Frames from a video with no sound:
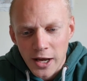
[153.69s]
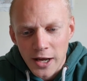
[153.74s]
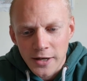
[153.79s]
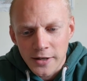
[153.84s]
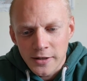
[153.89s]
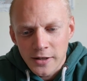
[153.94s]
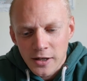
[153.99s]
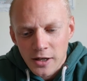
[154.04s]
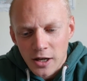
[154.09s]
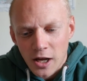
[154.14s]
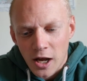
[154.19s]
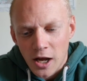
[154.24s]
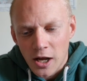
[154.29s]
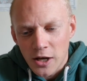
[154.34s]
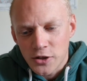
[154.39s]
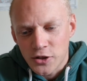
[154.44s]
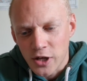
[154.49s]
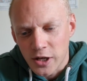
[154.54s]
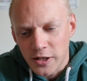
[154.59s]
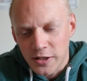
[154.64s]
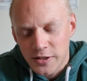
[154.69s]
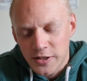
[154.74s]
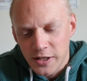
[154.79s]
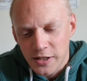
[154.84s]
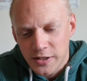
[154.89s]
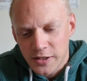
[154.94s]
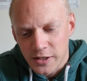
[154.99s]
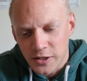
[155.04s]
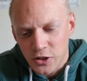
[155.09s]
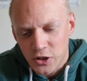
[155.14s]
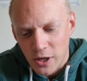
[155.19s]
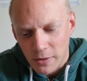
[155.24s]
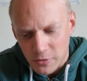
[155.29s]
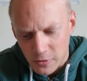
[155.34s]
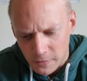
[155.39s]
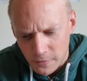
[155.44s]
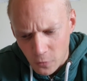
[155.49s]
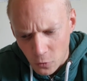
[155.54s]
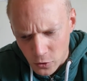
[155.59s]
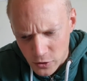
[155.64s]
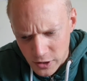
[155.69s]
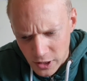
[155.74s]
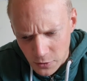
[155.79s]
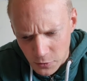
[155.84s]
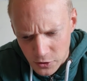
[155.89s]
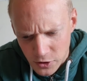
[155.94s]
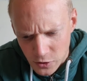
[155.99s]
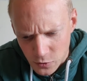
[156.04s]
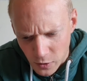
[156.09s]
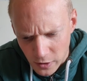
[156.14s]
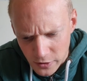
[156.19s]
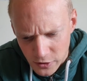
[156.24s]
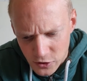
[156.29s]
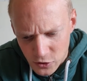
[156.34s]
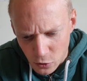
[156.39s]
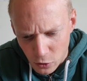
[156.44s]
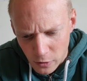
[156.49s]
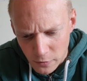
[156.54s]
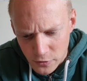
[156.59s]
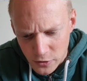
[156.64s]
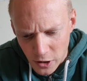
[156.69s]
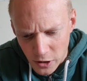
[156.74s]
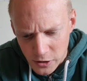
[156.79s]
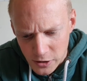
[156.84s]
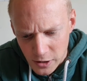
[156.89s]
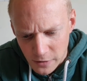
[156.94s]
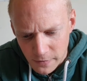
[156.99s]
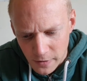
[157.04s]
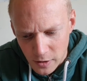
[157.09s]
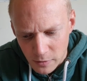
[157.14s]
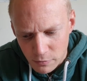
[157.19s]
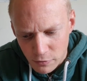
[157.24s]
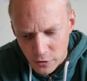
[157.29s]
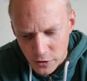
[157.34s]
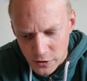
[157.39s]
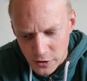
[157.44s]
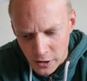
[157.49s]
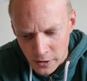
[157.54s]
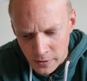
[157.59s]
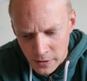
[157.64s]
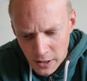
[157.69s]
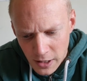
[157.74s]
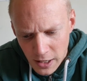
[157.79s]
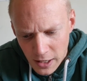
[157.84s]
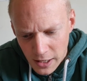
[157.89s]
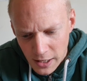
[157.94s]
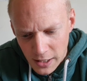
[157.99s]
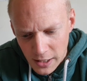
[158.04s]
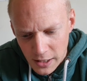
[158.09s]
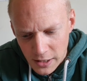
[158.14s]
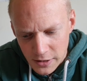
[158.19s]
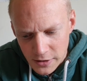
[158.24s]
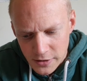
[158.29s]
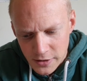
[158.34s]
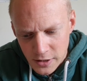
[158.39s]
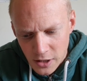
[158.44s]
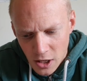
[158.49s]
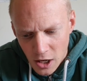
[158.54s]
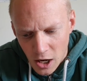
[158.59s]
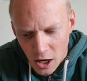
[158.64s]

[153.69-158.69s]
In Genesis and chapter 40, which is where the story of Joseph in prison is,